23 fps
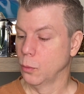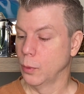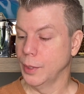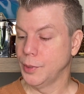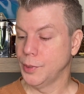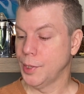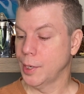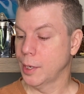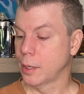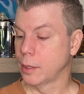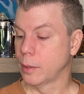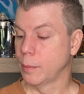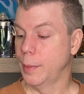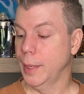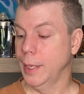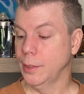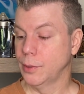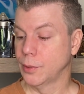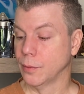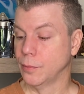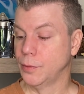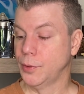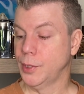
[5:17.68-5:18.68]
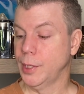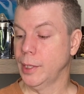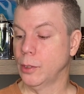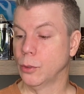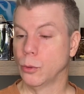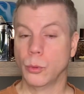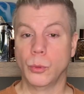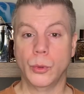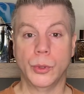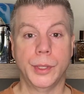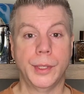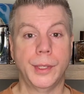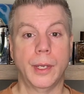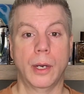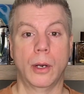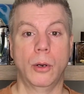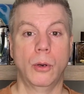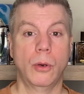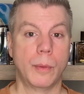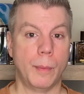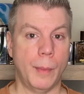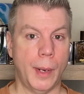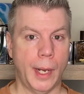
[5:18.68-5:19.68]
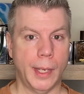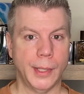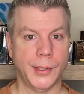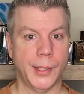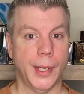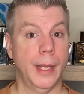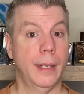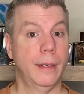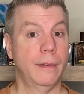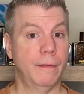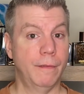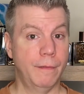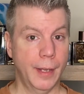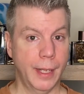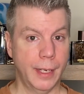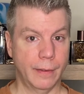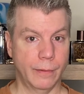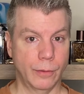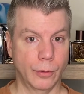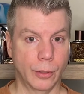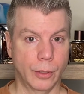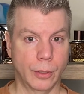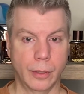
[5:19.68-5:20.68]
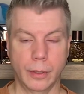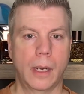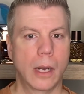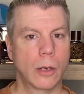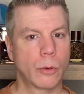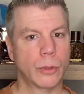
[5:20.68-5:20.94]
resting on a base of cedarwood, oak moss, and vetiver.